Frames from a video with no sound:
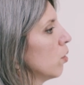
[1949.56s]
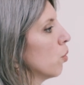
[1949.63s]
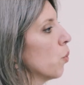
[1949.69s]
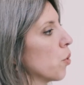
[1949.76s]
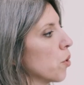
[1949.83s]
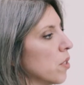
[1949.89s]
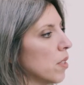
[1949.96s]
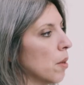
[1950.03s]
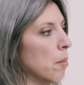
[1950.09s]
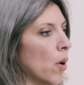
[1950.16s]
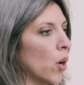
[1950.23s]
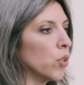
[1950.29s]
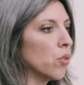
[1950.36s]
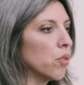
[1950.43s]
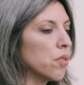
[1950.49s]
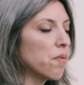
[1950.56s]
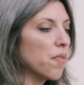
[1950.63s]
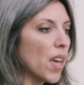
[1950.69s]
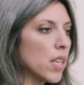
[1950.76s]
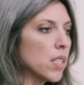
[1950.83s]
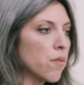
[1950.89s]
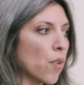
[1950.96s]
towards the model's
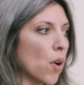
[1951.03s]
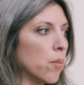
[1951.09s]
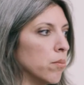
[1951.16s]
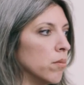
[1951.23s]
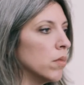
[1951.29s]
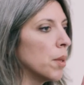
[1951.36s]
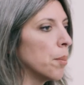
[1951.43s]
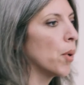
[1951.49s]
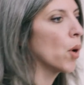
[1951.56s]
face from the